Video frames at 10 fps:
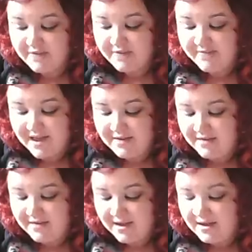a
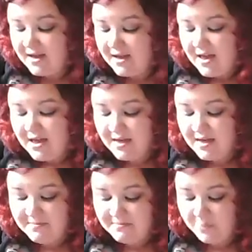fairy,
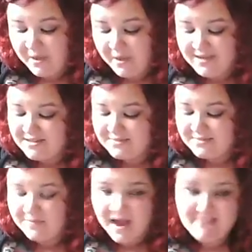a weird
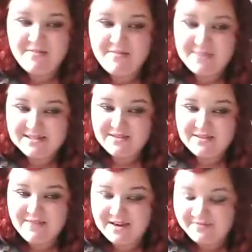pirate
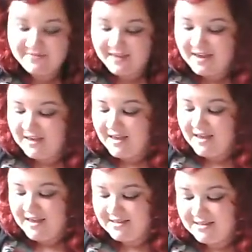masquerade figure,
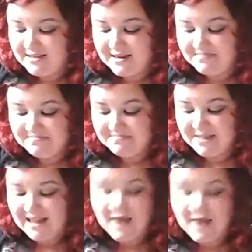and
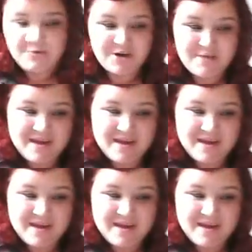a clown on a